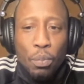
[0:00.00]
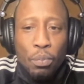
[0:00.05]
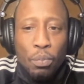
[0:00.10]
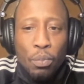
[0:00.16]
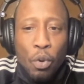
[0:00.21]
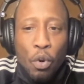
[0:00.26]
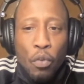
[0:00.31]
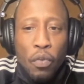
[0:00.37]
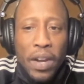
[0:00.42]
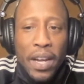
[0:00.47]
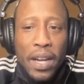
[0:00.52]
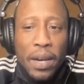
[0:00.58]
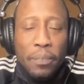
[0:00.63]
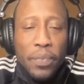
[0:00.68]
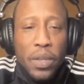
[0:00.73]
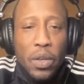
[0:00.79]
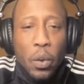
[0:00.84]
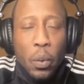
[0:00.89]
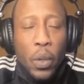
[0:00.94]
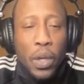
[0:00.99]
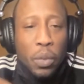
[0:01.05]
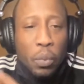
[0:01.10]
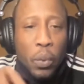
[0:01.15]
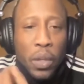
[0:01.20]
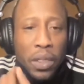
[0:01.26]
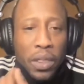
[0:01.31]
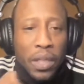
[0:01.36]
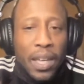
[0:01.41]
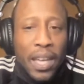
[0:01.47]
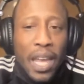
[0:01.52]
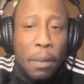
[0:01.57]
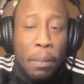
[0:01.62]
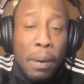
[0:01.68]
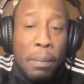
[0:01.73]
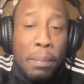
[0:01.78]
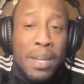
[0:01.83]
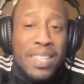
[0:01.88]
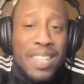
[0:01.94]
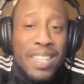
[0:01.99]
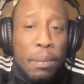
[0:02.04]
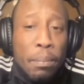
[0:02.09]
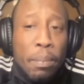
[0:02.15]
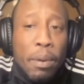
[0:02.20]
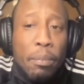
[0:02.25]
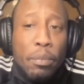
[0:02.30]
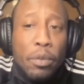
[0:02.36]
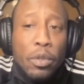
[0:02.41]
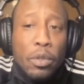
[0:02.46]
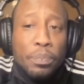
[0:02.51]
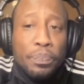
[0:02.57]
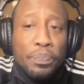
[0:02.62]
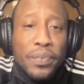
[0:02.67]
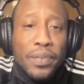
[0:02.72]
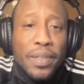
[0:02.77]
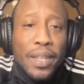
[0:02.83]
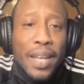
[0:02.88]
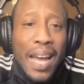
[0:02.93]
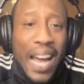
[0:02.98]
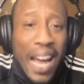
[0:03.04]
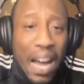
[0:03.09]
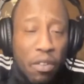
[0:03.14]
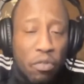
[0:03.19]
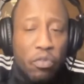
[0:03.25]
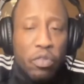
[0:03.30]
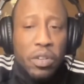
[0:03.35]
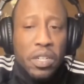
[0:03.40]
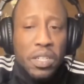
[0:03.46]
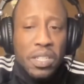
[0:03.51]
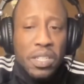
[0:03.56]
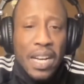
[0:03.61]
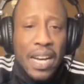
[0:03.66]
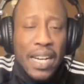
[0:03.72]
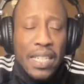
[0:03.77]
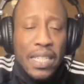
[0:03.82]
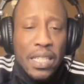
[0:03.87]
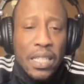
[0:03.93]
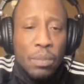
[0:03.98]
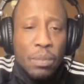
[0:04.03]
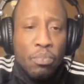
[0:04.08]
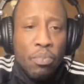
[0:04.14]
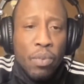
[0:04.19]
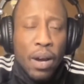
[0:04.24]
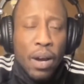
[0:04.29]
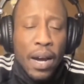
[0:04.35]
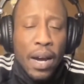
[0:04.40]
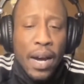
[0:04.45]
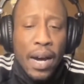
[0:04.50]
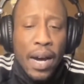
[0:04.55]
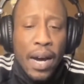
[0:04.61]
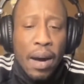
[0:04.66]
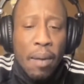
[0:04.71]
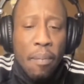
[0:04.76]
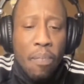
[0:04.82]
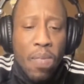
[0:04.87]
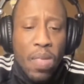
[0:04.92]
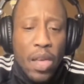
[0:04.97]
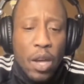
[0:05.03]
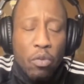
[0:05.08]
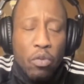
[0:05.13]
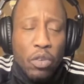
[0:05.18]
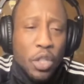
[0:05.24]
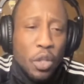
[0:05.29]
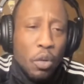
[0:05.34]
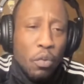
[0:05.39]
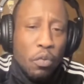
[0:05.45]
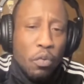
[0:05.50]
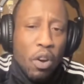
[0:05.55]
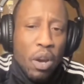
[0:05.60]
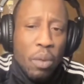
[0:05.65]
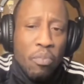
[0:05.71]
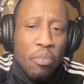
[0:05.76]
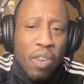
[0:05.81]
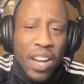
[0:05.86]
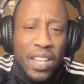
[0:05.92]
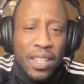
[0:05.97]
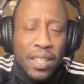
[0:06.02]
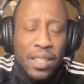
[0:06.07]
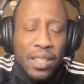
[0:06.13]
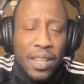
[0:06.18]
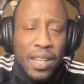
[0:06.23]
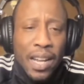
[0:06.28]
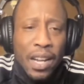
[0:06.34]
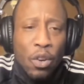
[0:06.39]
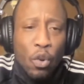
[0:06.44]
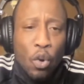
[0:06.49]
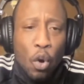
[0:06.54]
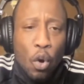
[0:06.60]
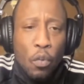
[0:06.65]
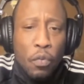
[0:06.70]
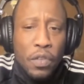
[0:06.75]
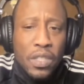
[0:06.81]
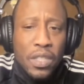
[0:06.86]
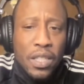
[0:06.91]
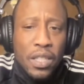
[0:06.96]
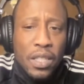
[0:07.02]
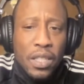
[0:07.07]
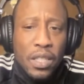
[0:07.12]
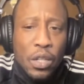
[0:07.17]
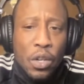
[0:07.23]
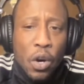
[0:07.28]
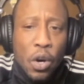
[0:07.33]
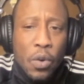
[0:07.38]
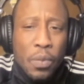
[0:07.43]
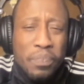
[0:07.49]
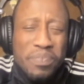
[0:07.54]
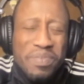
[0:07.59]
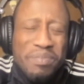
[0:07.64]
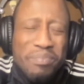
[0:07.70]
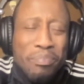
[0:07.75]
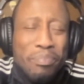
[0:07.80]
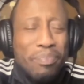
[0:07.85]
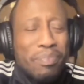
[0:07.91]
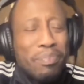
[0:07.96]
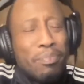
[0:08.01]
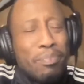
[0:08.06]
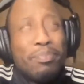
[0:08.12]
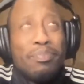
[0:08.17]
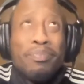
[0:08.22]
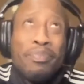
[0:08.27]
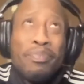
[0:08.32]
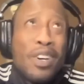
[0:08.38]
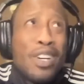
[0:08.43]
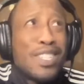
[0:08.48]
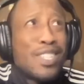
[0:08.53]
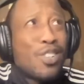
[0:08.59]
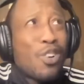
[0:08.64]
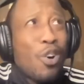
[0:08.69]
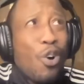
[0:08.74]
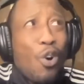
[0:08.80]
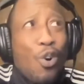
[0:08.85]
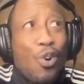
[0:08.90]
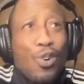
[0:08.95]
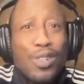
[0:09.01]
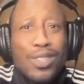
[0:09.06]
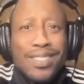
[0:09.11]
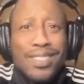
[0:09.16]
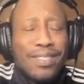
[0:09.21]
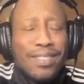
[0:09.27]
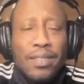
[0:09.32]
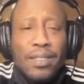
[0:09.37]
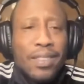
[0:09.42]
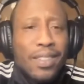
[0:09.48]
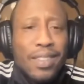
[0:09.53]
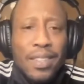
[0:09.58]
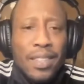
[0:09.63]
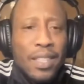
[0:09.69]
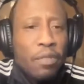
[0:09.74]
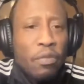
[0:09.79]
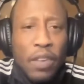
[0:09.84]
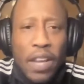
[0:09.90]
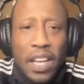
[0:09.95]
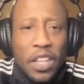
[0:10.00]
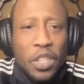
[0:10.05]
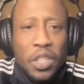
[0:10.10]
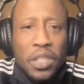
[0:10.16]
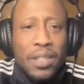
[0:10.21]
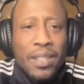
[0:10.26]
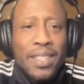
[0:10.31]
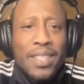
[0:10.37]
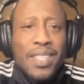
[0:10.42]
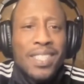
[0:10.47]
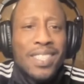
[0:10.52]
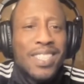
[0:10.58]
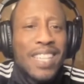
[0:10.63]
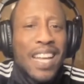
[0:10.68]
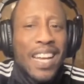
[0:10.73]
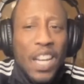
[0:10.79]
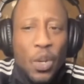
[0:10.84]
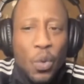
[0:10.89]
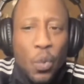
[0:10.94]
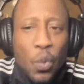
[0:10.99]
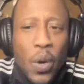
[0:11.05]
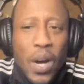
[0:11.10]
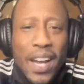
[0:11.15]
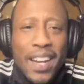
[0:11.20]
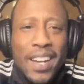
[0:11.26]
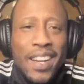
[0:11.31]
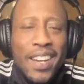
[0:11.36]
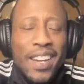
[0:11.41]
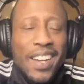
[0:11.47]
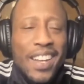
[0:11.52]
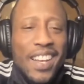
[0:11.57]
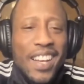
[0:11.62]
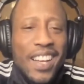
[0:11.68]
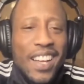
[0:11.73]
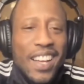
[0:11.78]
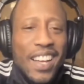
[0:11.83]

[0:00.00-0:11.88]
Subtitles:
moving with the keeper, I mean, some people have criticized Richard Ofori Brighton, and I don't know if it's first goal deflection, second one.